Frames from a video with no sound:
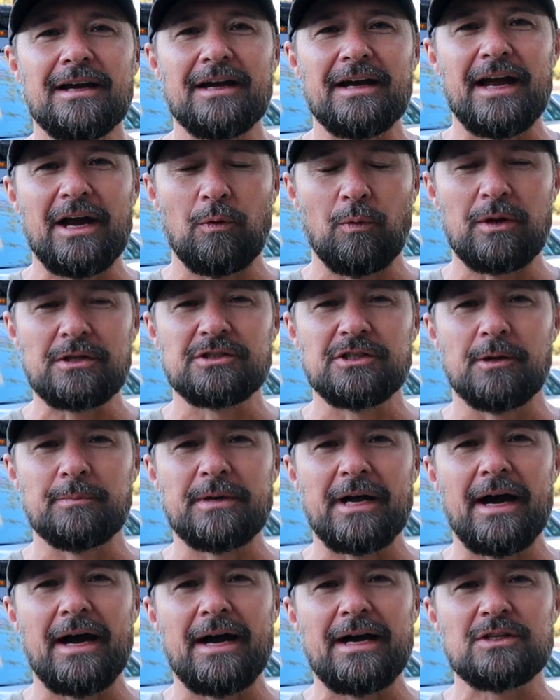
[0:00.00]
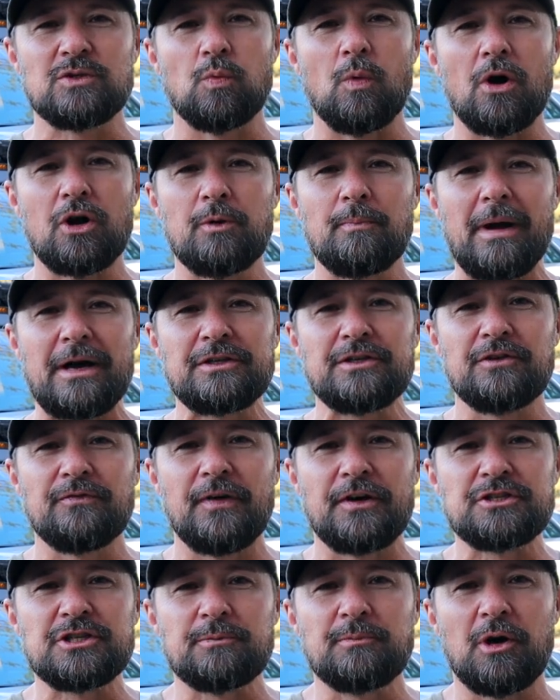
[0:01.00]
Hey, what's up guys? Welcome back to
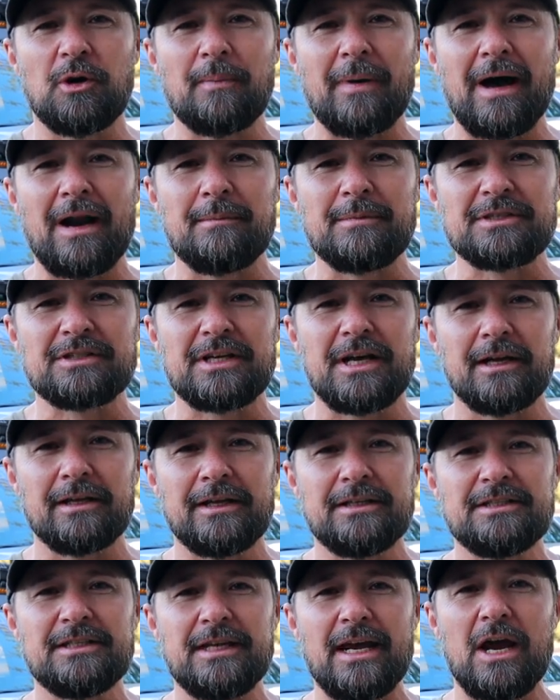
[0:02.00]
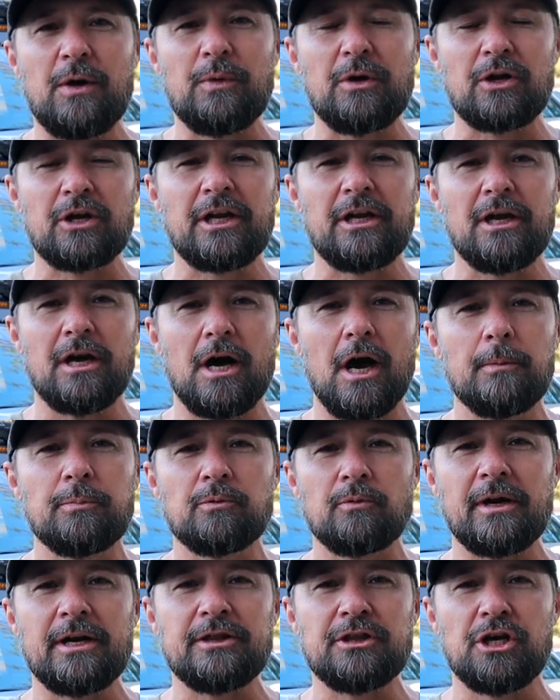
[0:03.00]
Adventure Built. My name is Kelly. Today we are gonna
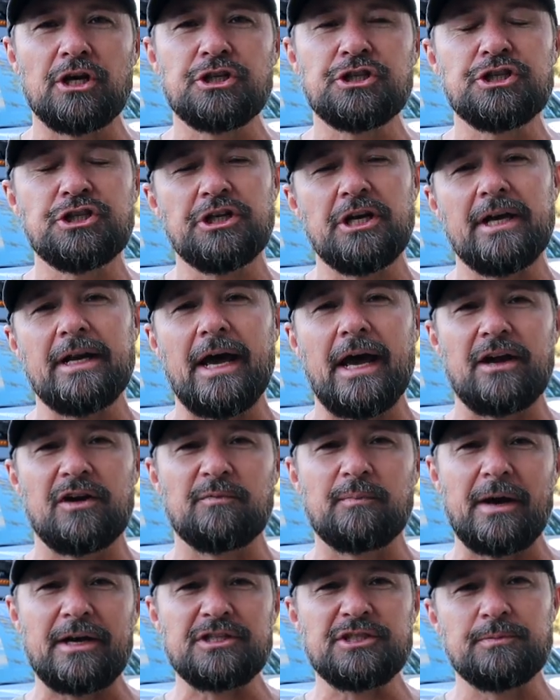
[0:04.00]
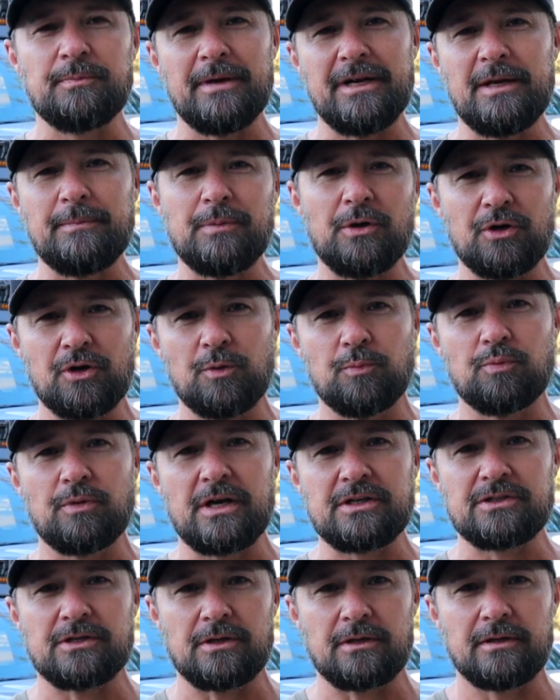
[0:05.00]
upgrade the shit out of my Smittybilt
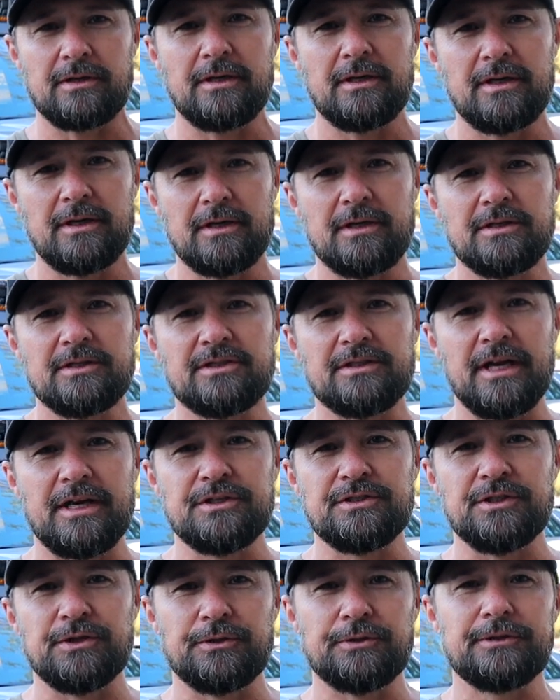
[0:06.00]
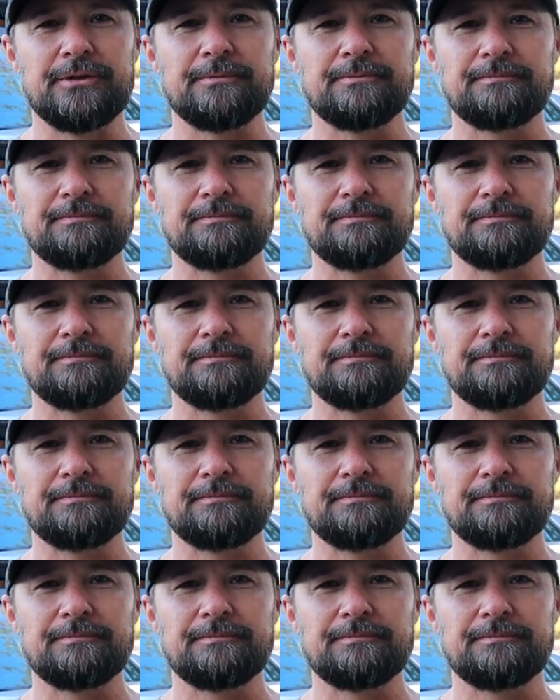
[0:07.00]
compressor. Stay tuned.